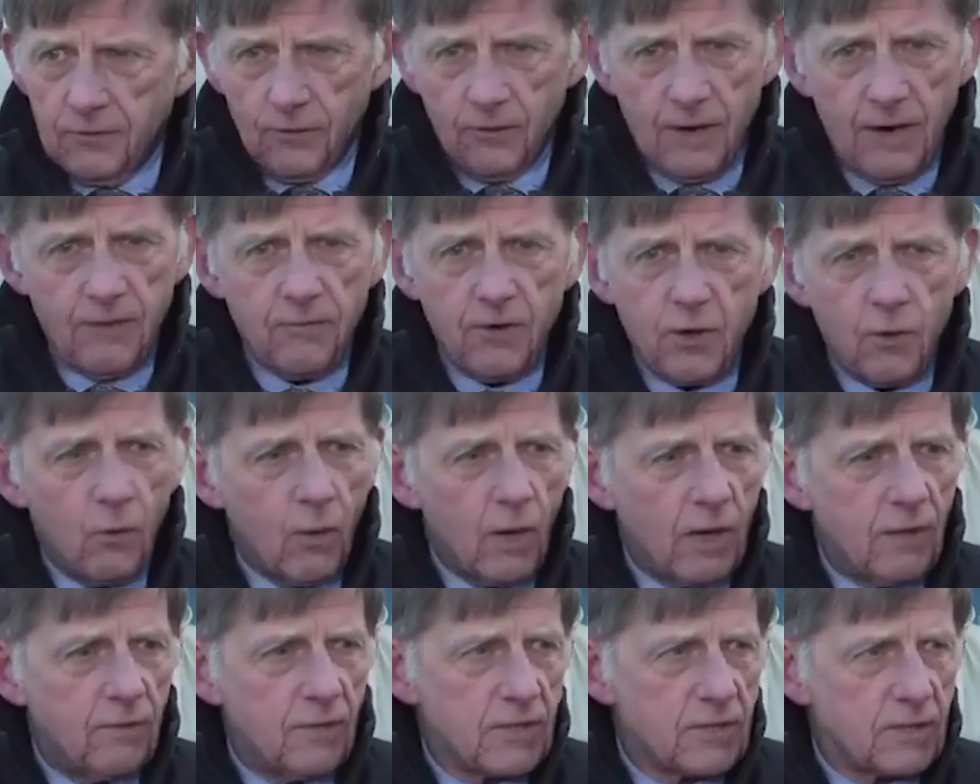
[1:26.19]
for every
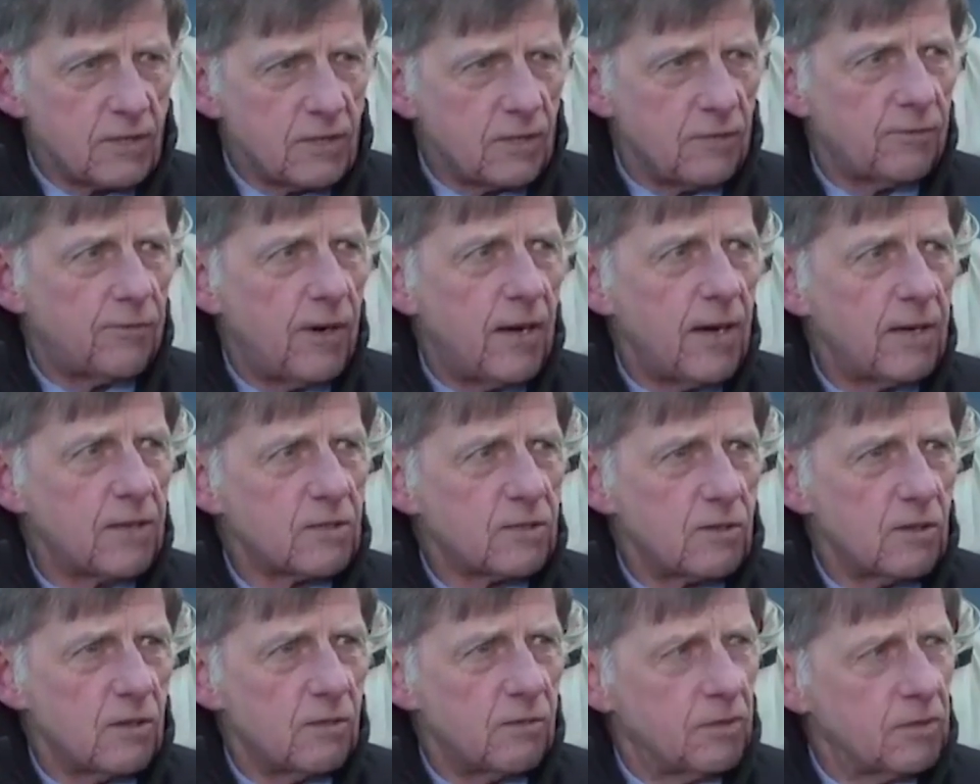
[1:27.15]
one of us in the fire
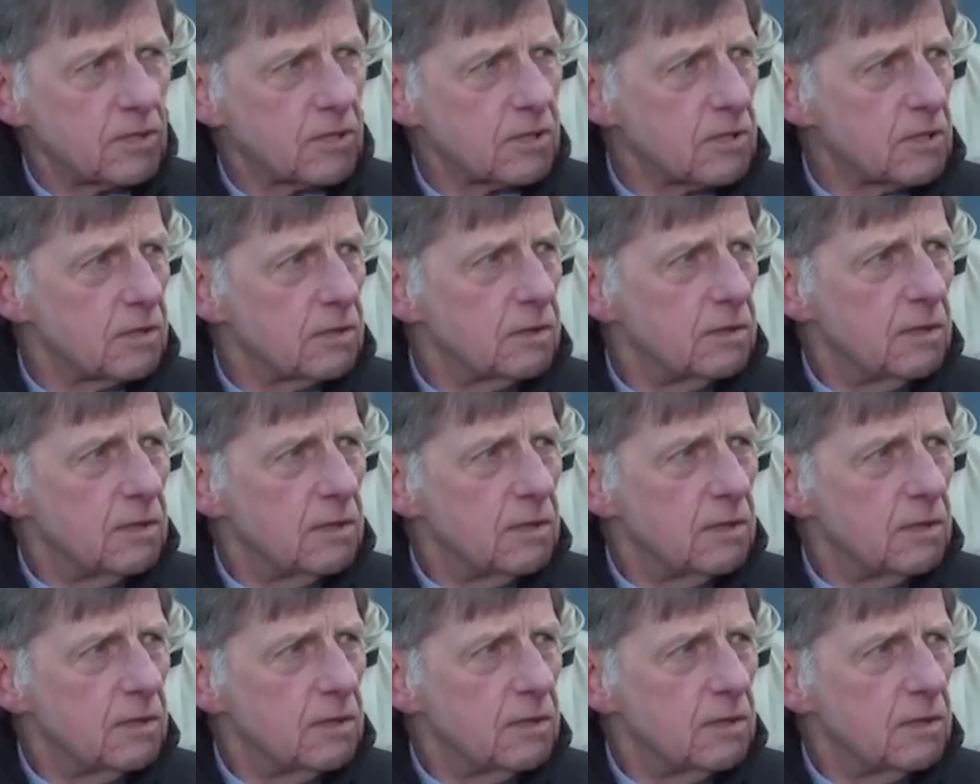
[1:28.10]
service.